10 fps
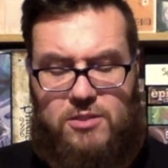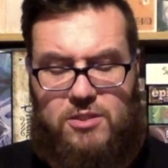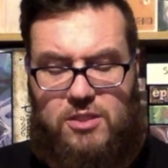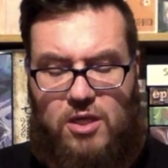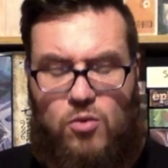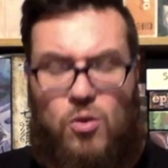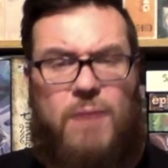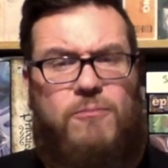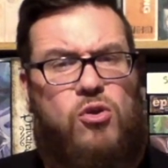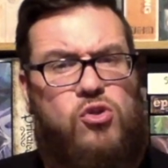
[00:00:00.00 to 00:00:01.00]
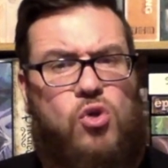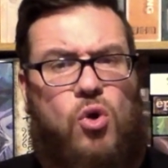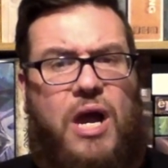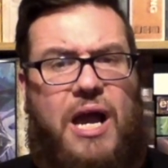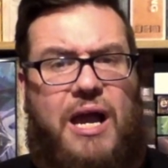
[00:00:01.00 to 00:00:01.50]
so I'm not
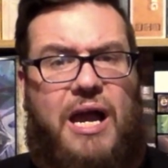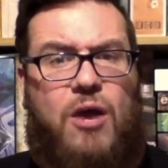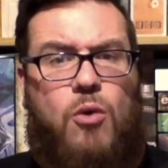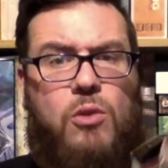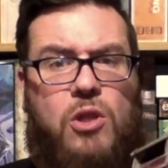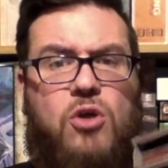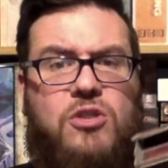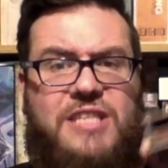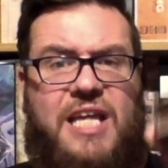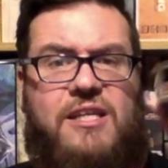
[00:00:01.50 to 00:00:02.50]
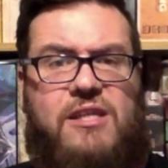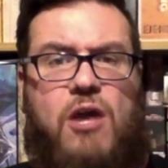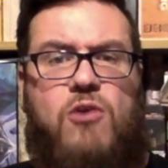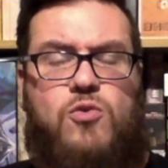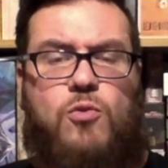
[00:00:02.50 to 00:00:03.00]
sure how long-standing
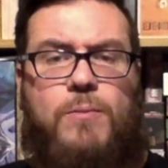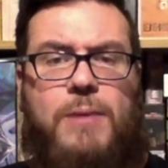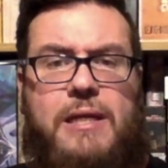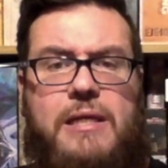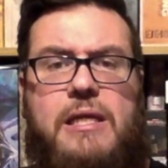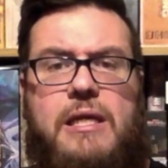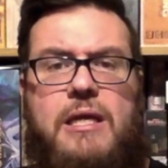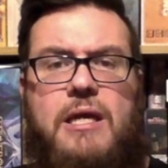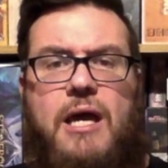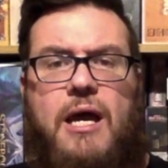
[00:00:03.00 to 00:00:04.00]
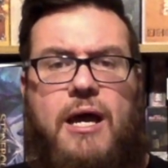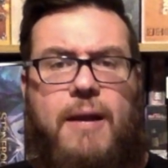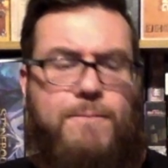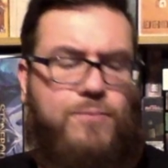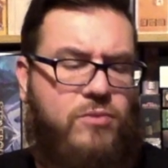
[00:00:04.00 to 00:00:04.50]
those will be,
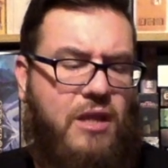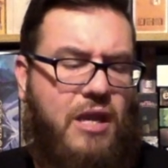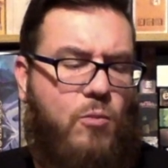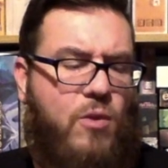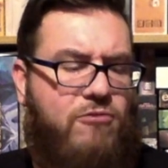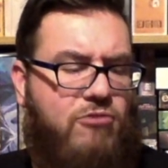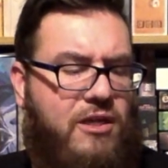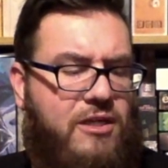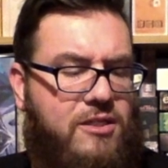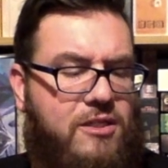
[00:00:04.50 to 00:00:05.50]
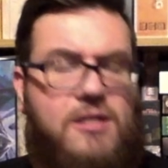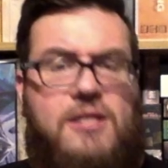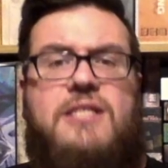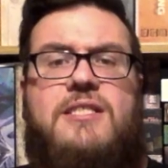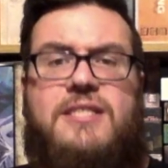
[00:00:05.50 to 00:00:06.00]
and whether I can
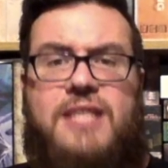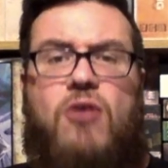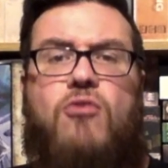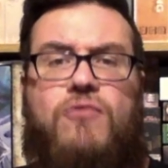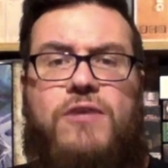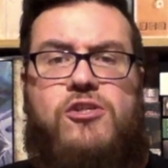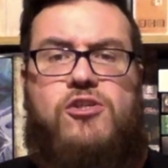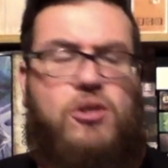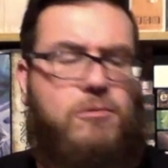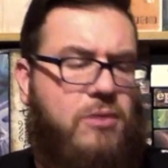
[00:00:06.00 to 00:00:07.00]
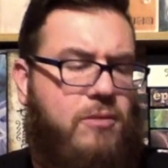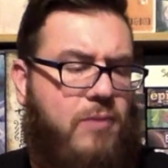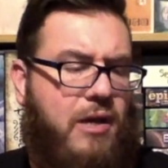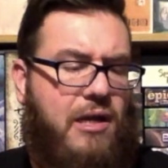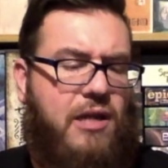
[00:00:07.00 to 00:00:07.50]
salvage them
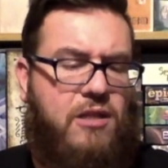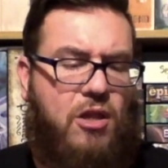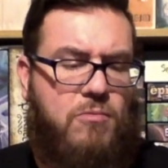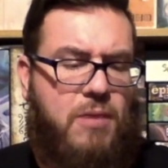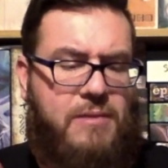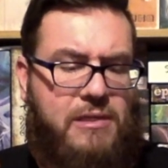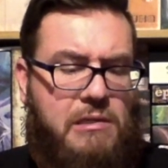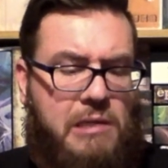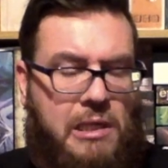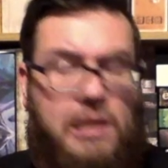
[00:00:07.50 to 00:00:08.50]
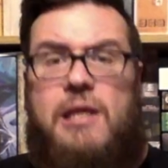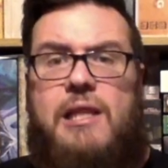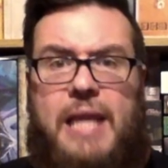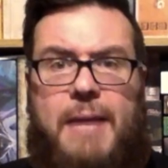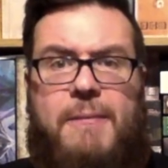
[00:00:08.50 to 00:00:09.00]
by, I don't know, maybe
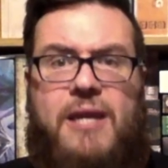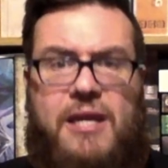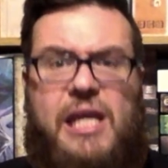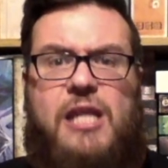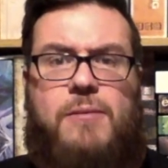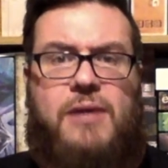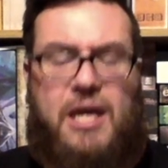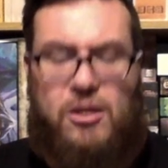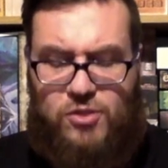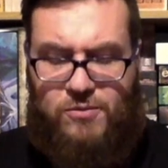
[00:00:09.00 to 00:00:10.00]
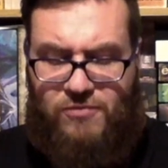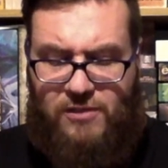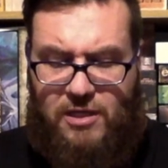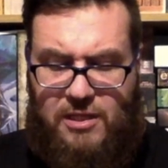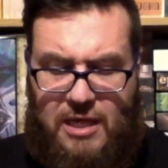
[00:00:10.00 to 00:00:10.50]
laminating them again or something
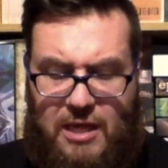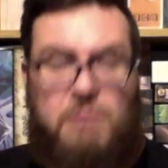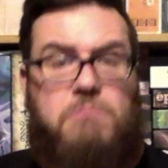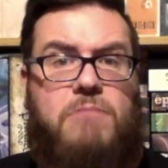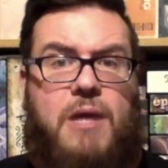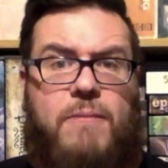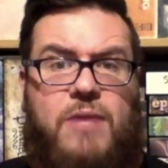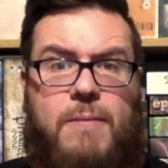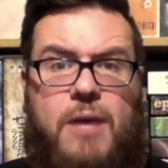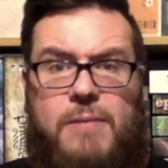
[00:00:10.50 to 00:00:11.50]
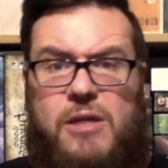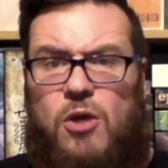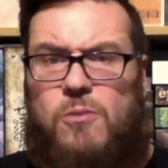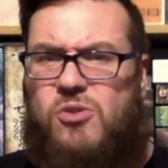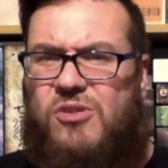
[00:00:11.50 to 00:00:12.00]
like that. That might be an
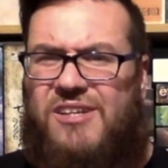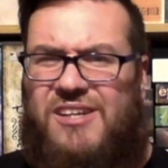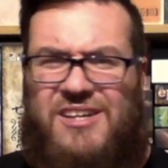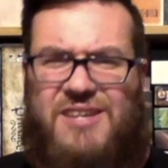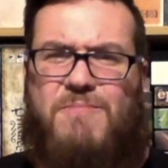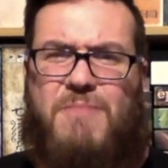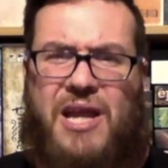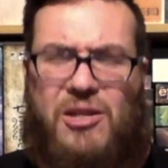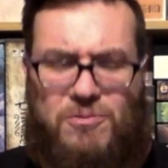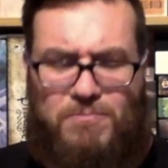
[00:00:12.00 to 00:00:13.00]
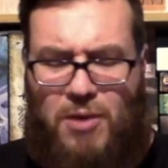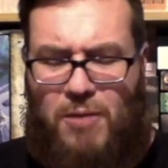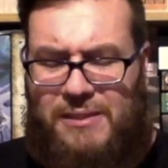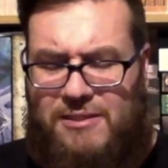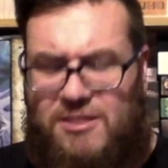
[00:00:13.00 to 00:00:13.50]
option. Might look
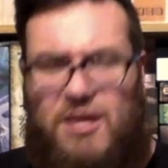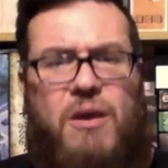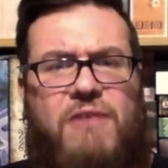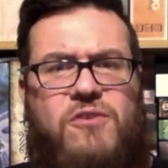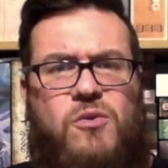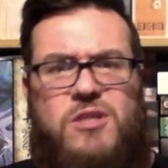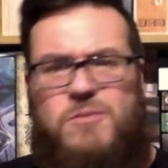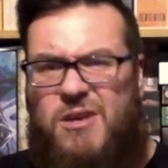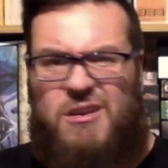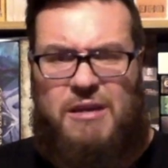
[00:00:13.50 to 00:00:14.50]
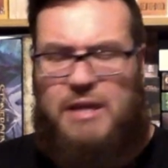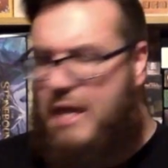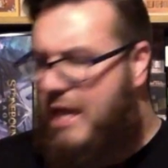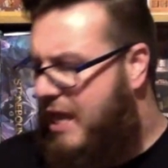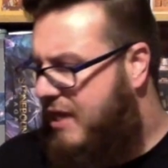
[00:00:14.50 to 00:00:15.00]
bobbins though afterwards, but
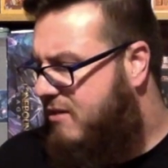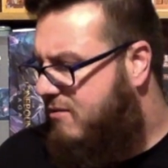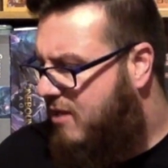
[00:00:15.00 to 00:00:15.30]
hey.